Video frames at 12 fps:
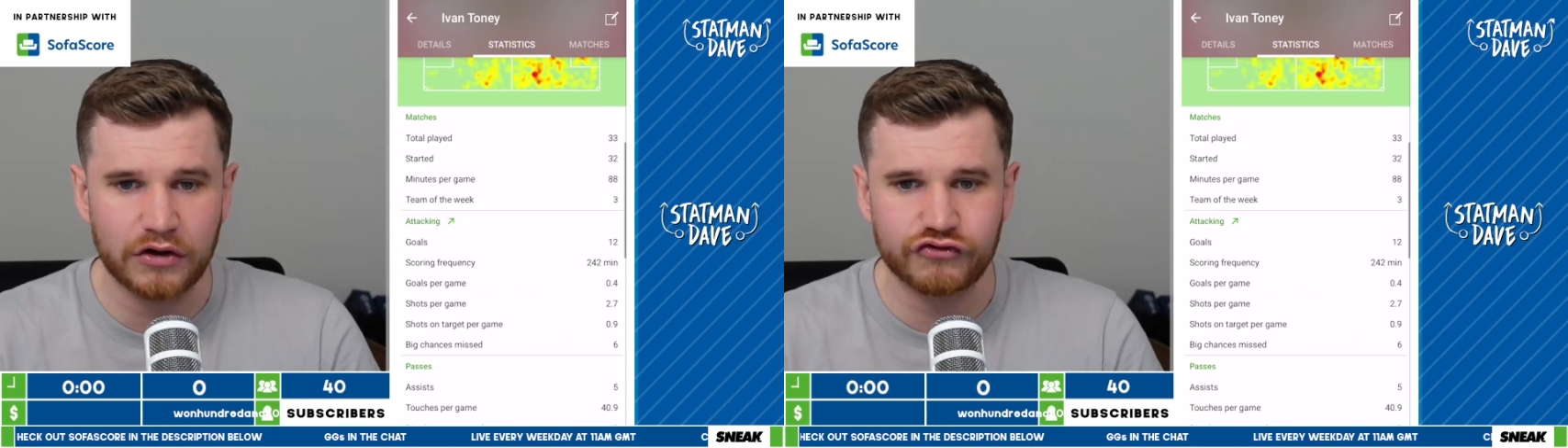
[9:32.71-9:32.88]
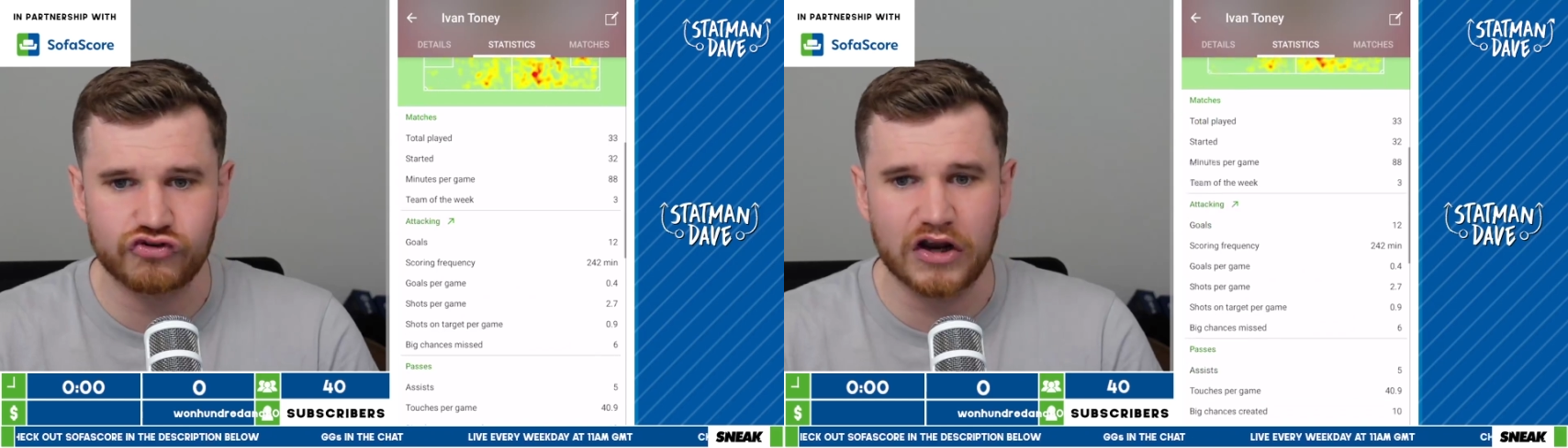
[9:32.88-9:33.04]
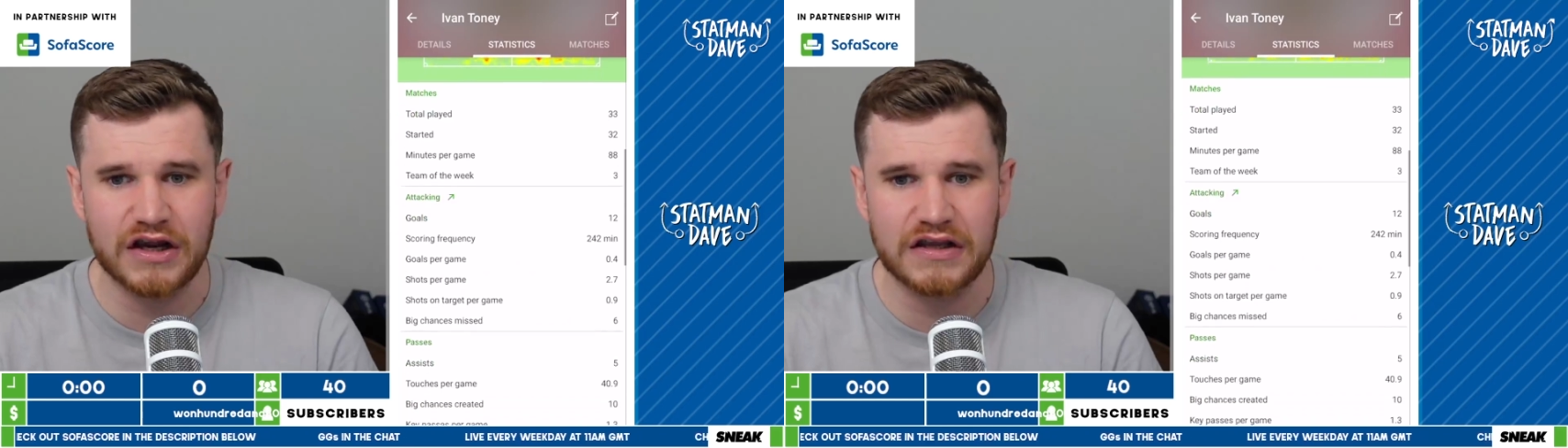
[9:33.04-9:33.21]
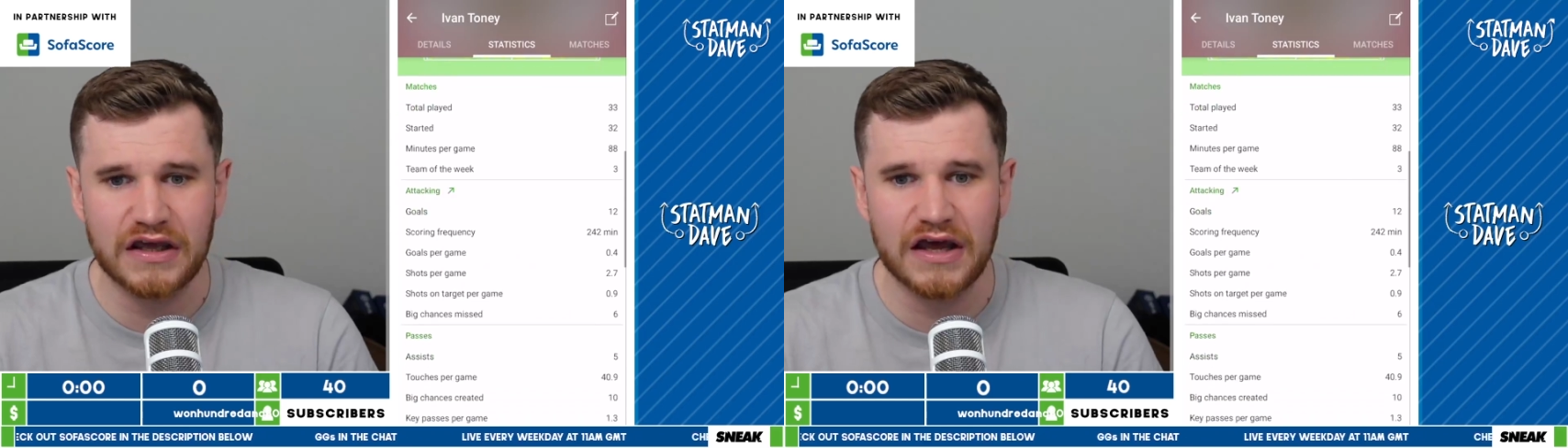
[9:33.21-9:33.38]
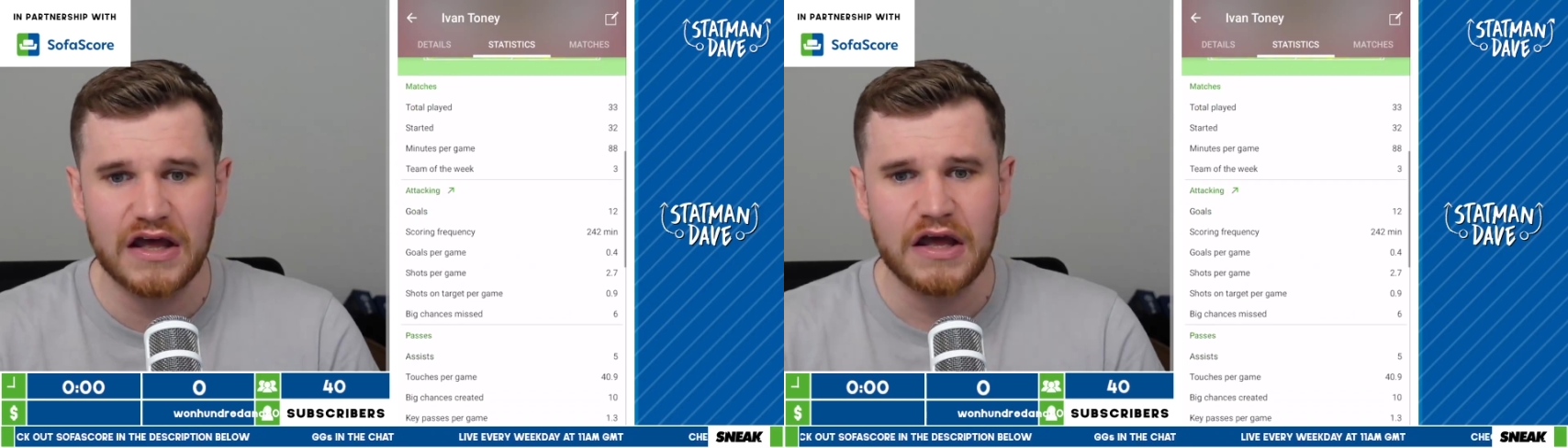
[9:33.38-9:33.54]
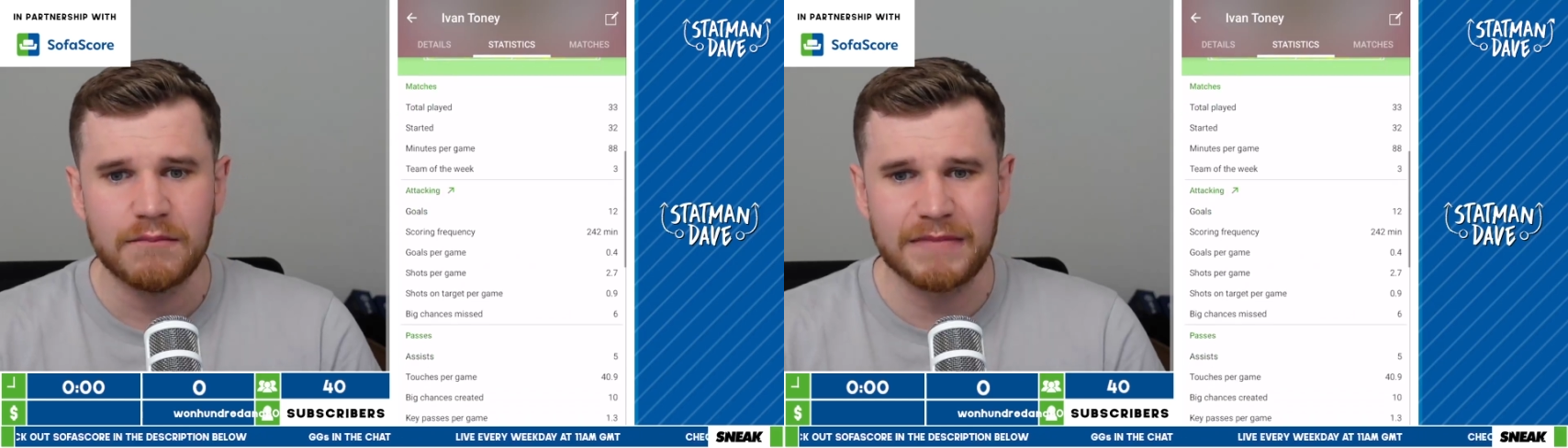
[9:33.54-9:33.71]
striker
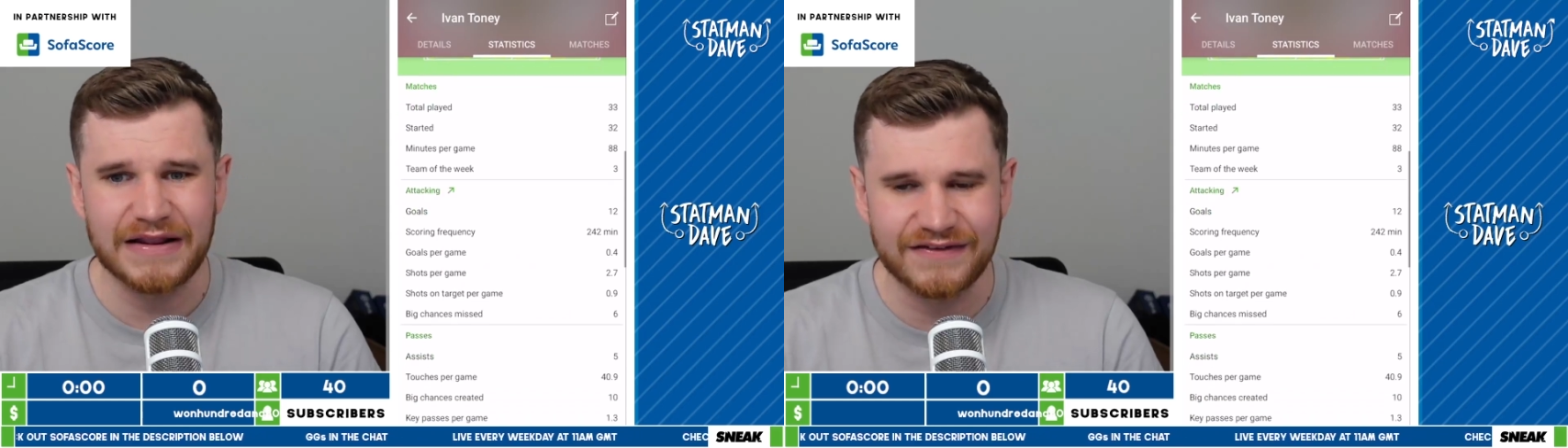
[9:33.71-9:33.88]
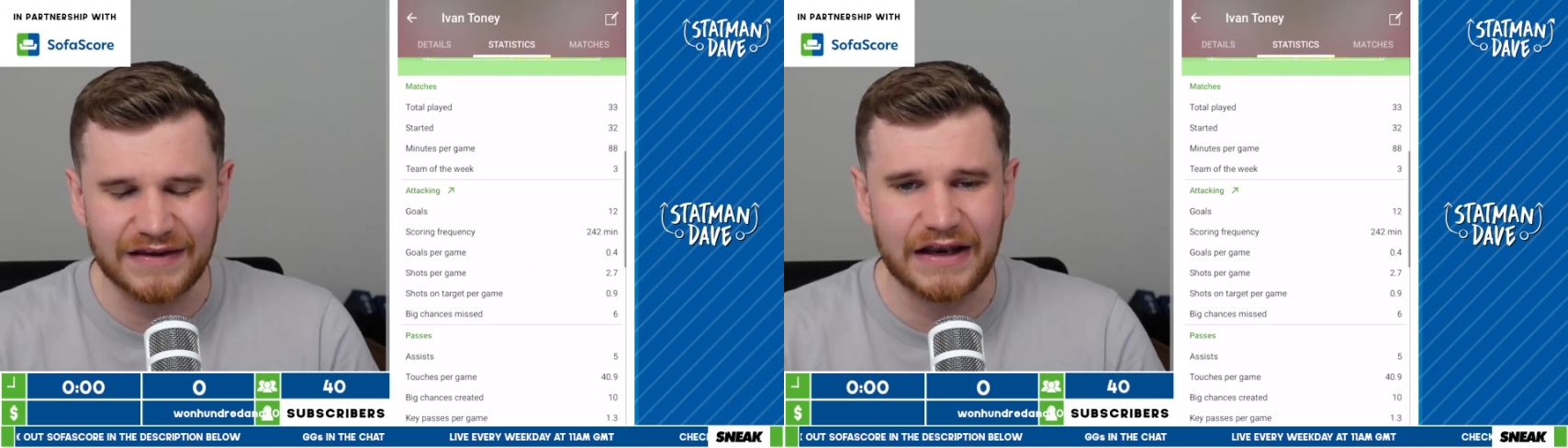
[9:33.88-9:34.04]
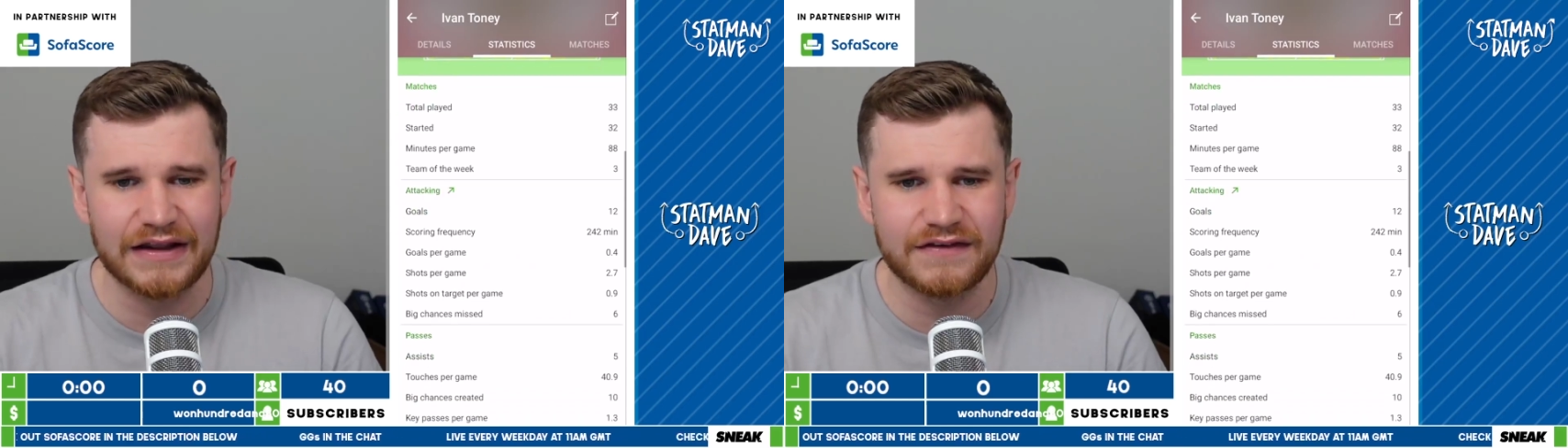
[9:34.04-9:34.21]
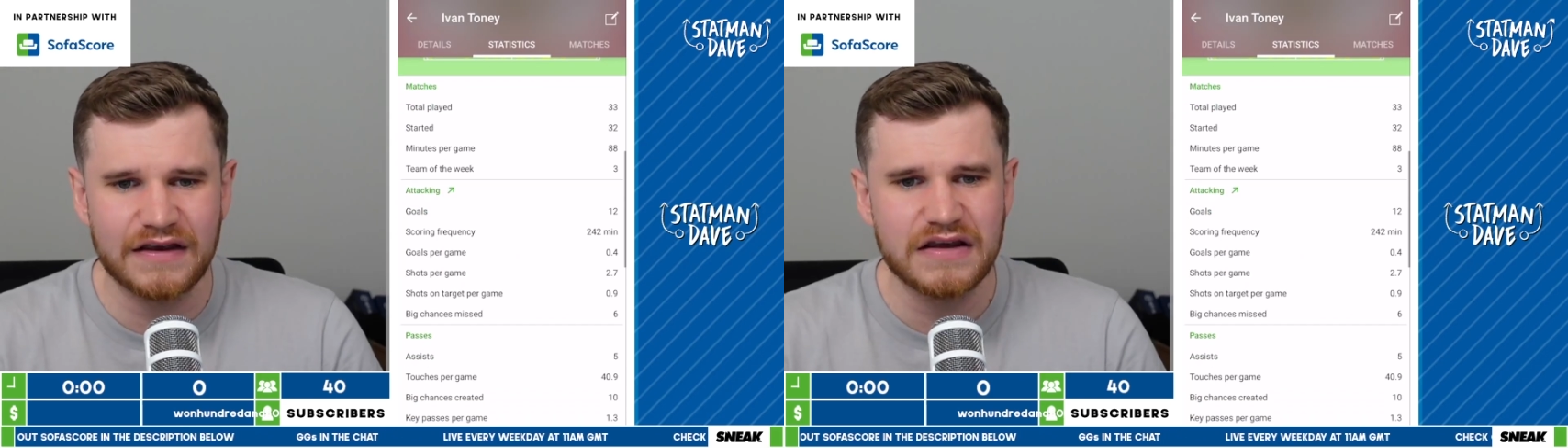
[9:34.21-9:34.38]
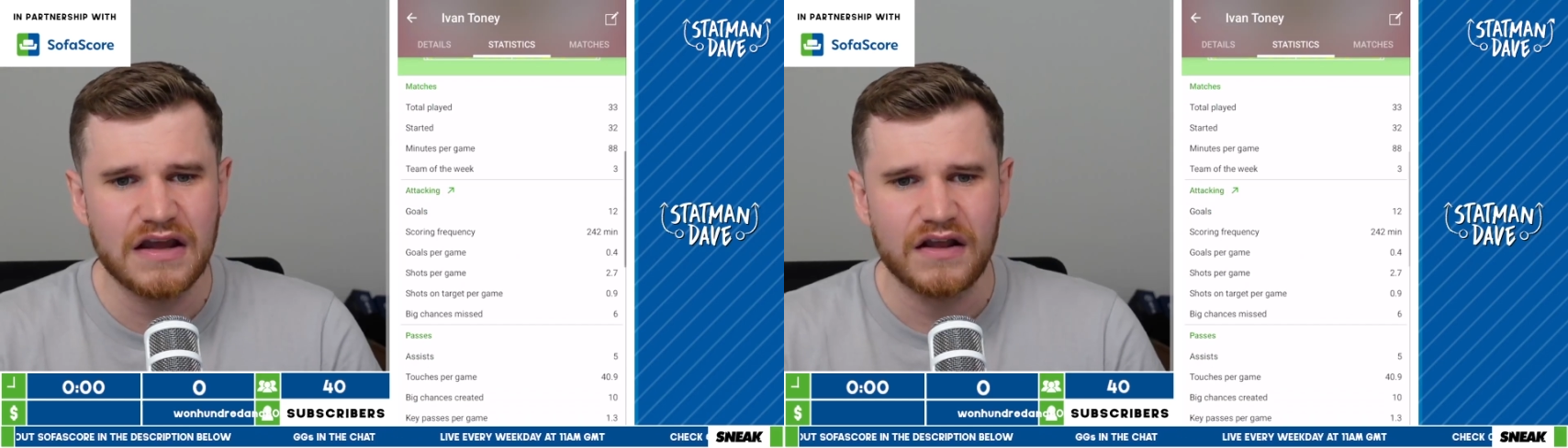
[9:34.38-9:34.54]
mentality.